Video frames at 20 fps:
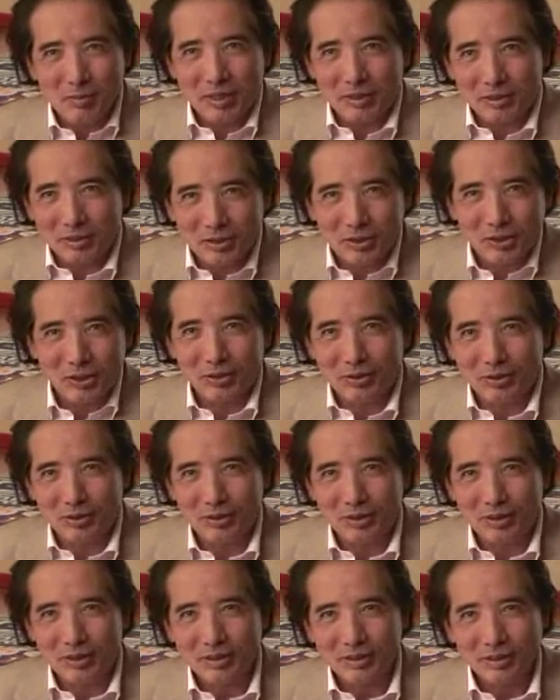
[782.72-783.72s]
made
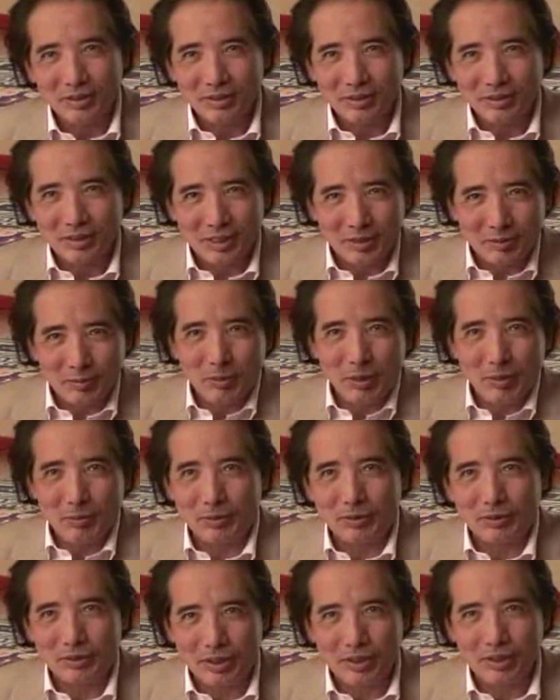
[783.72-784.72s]
sure that
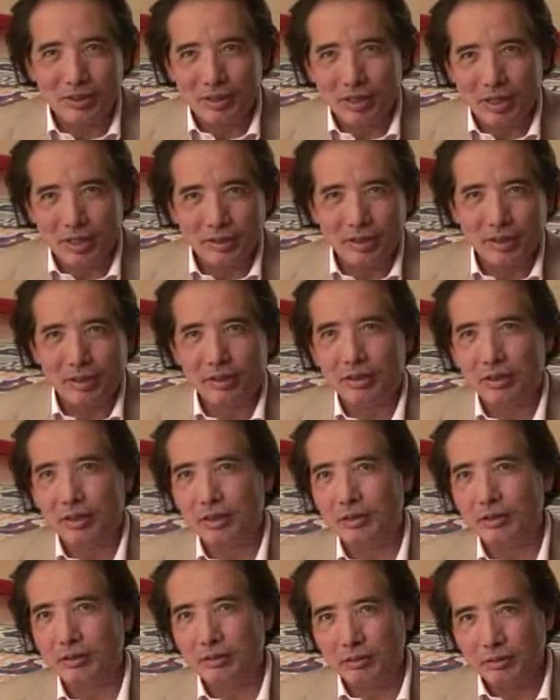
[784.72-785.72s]
people did. I think
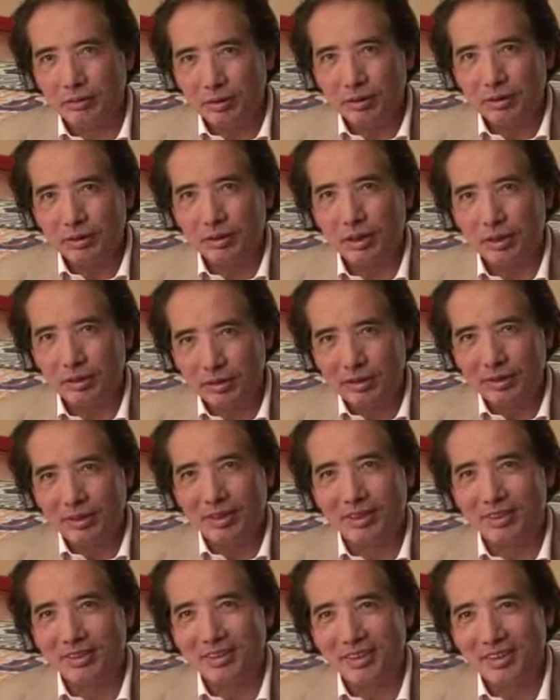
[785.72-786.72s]

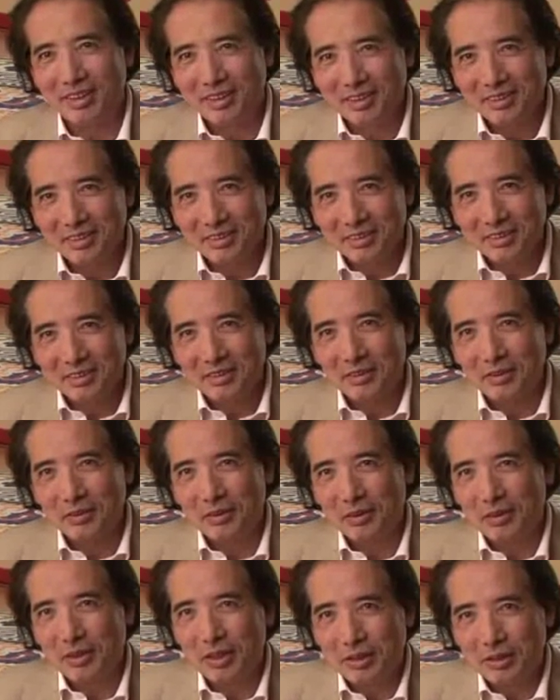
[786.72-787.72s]
that's. You
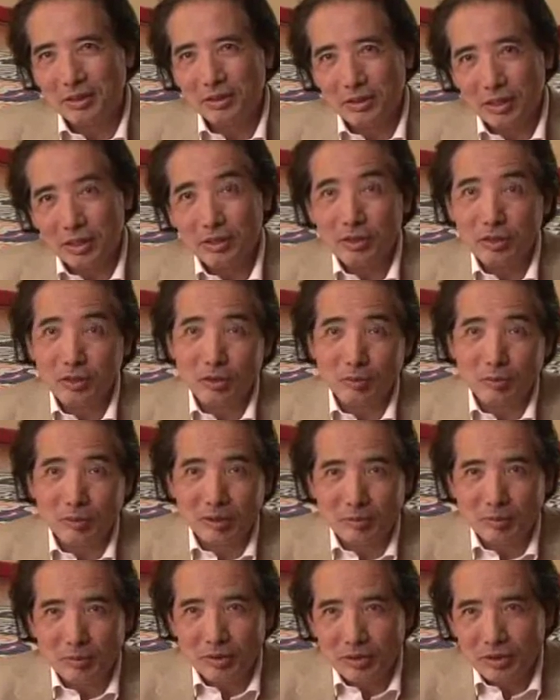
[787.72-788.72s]
know, that's
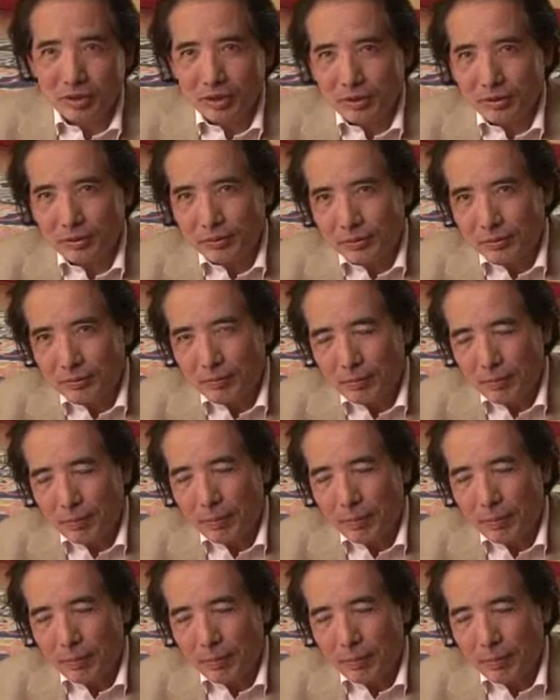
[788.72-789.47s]
Trungpa Rinpoche. You know?